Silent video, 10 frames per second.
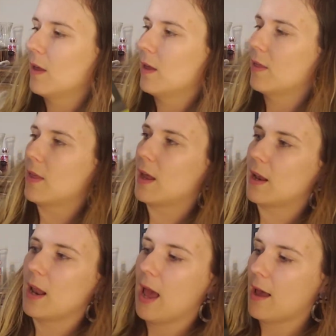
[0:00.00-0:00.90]
And then
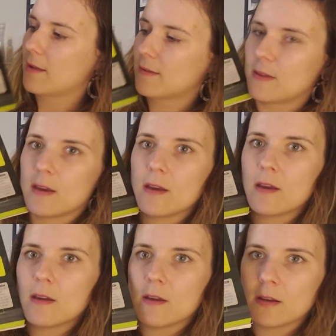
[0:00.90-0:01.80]
it has
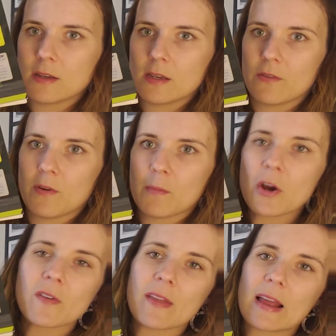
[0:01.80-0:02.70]
the different
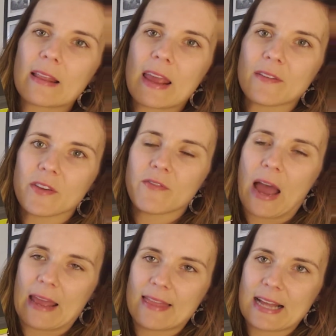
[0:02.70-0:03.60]
person. They have to
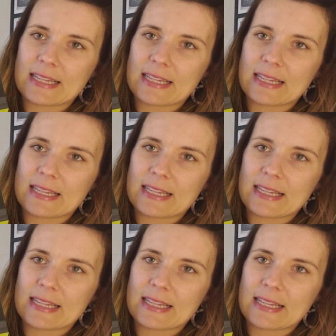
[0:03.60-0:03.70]
find that